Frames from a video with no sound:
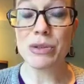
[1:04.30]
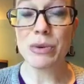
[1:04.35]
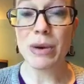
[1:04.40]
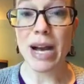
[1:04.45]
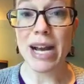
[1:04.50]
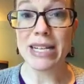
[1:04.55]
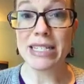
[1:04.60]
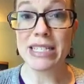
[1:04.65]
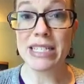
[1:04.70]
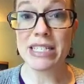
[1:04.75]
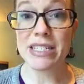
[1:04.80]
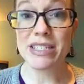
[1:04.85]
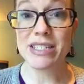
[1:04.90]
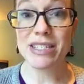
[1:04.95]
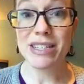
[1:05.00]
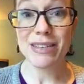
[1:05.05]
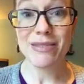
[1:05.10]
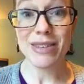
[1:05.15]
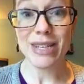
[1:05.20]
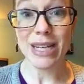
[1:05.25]
I Teach
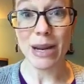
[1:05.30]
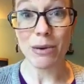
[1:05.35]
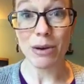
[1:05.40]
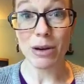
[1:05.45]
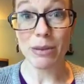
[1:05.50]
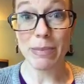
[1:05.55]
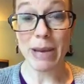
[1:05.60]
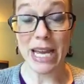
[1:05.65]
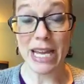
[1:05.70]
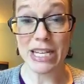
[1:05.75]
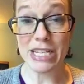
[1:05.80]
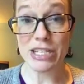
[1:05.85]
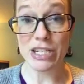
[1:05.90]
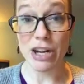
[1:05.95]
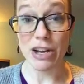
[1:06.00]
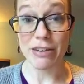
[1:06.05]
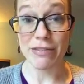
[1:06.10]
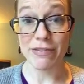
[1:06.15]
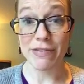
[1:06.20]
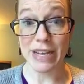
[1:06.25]
TV network page
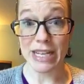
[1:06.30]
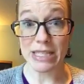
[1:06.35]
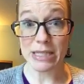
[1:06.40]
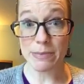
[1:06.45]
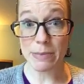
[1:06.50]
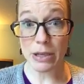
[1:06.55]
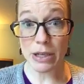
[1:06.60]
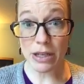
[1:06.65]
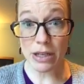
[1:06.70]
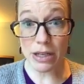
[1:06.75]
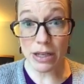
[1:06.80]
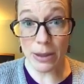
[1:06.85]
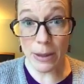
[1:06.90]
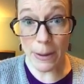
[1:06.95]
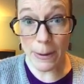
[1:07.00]
on Facebook.